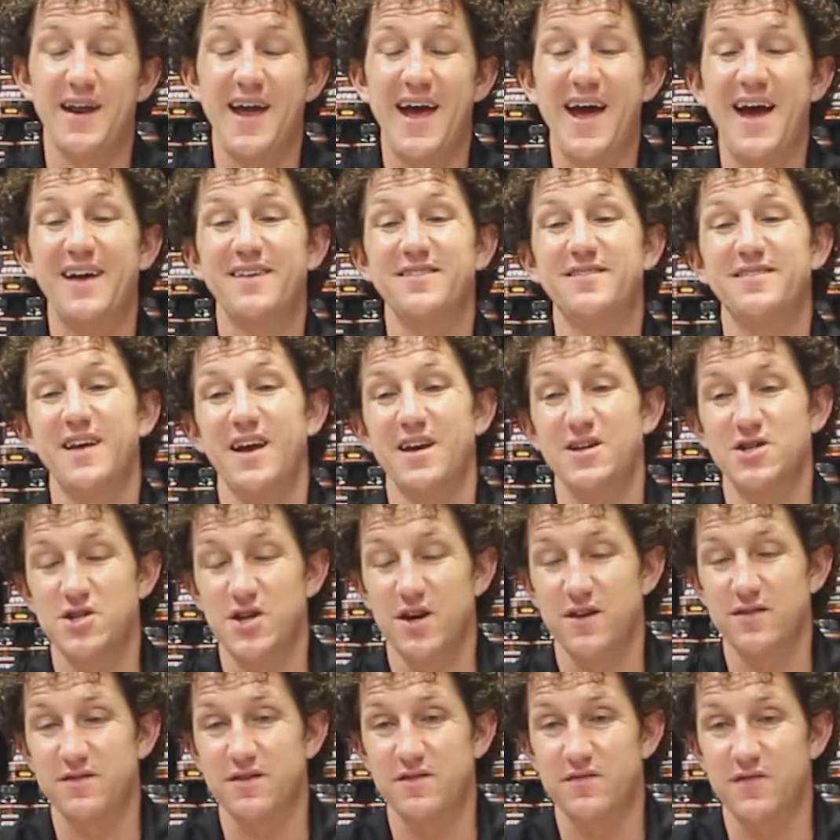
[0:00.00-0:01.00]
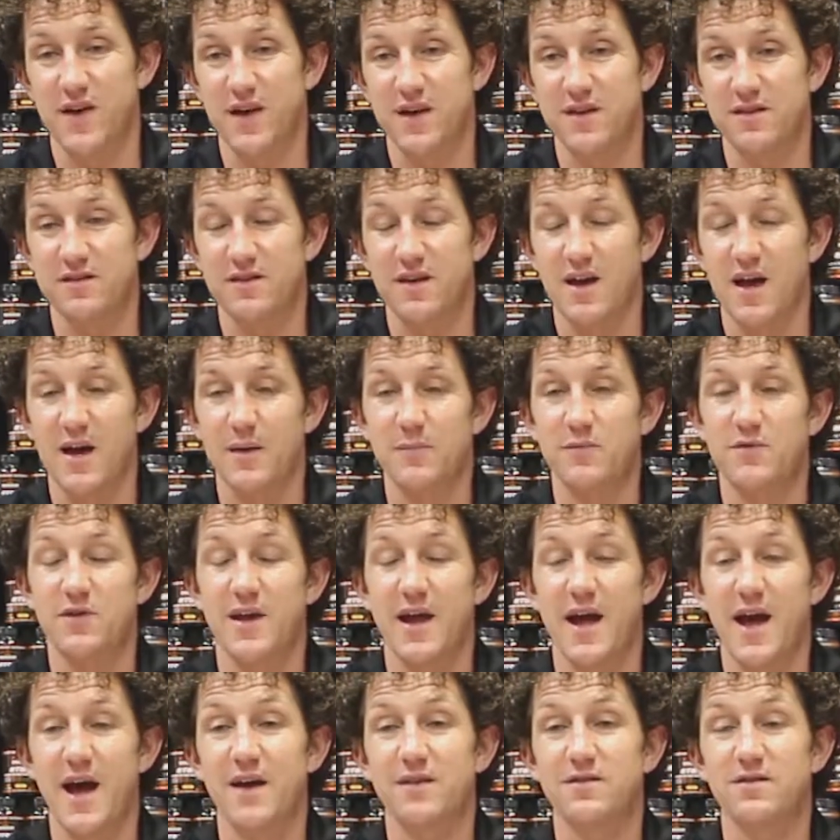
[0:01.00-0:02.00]
It has digestive enzymes.
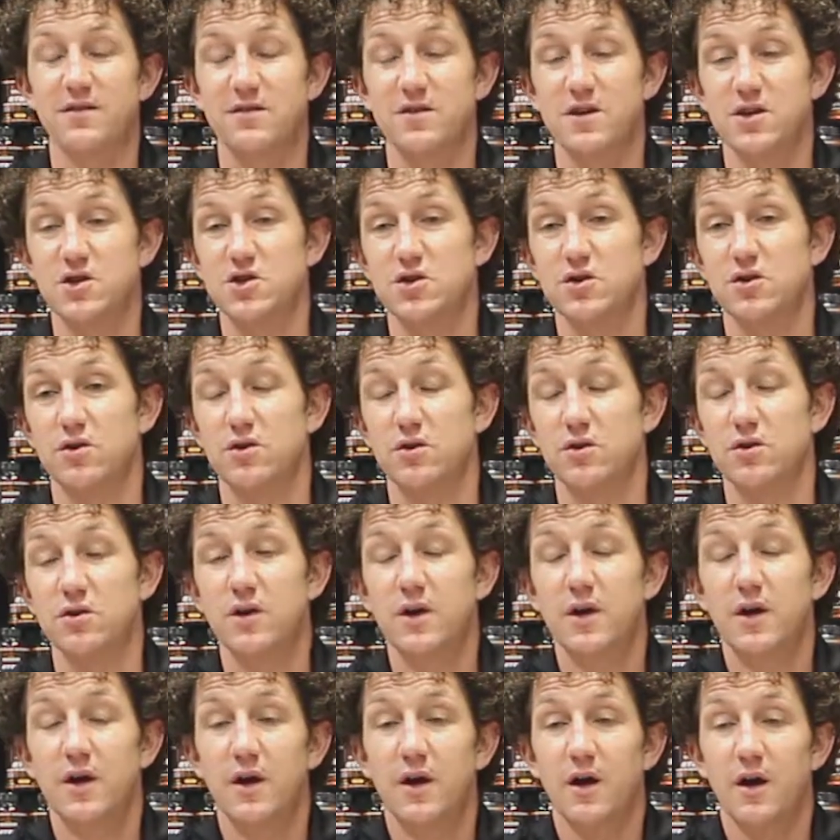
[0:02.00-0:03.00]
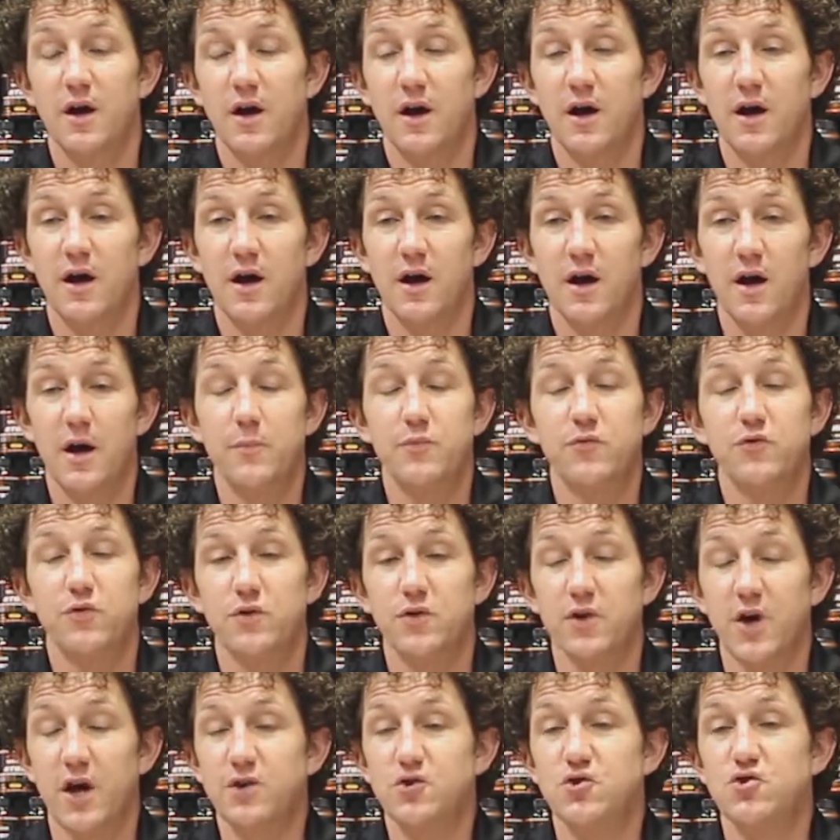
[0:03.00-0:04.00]
It has additional
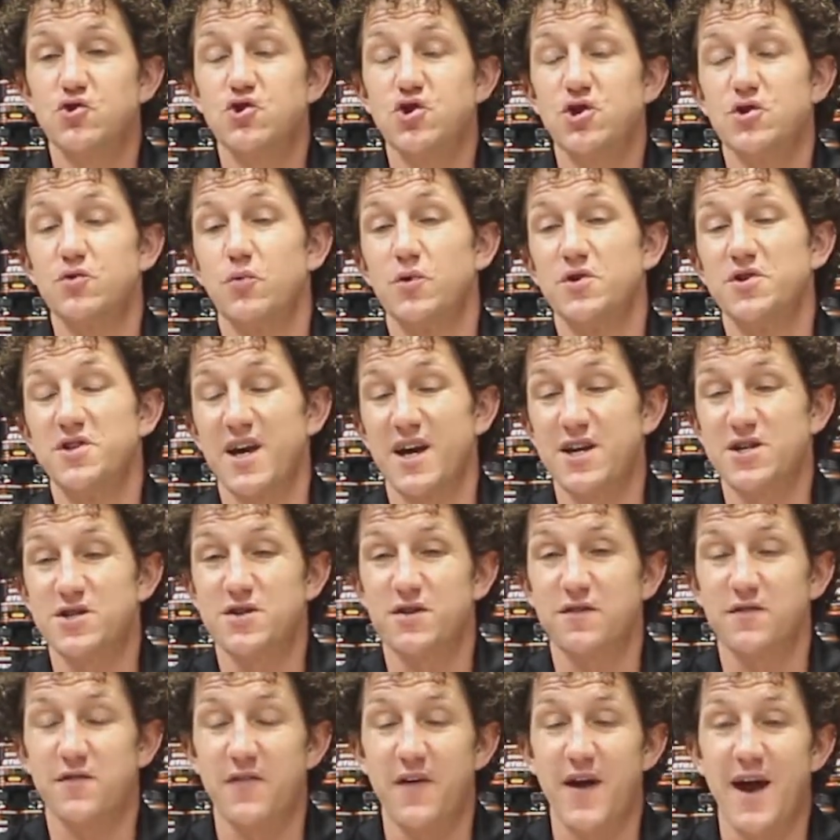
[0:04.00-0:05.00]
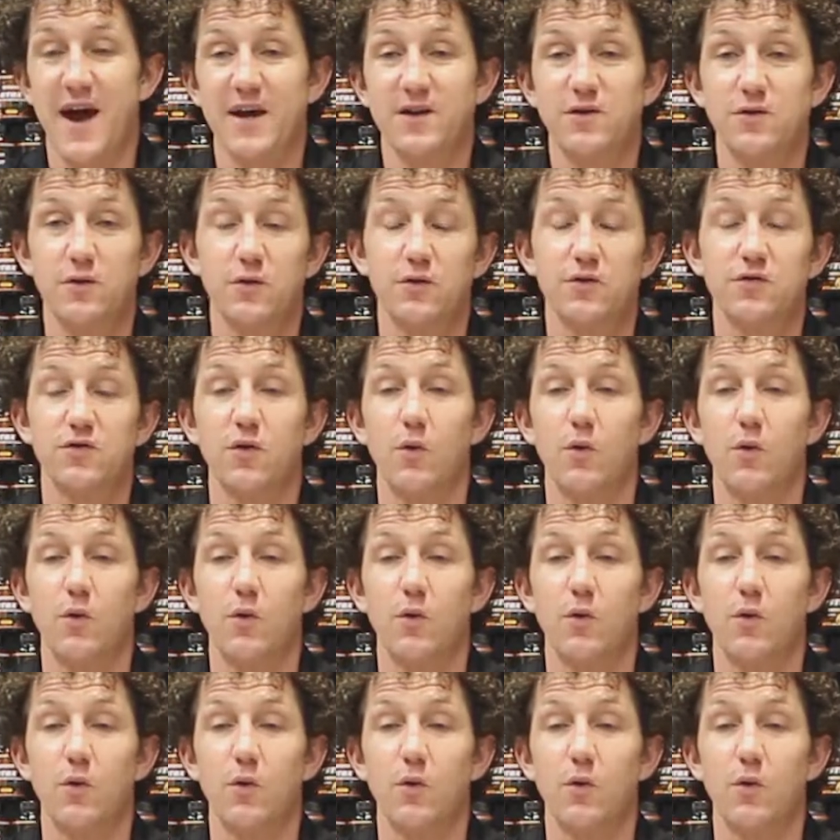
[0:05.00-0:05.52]
nitrogen retention factors.